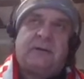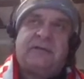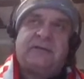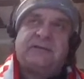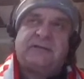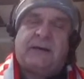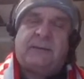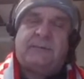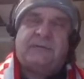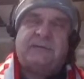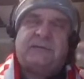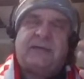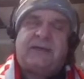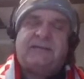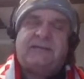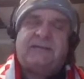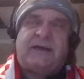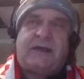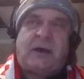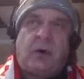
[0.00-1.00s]
It's almost
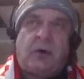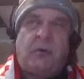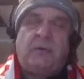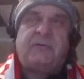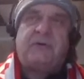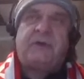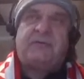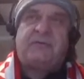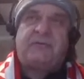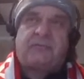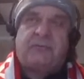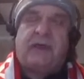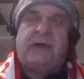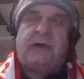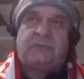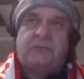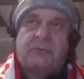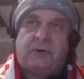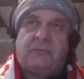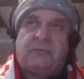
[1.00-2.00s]
like they own the
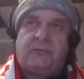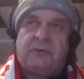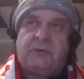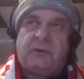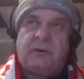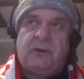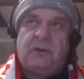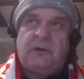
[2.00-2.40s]
railroad.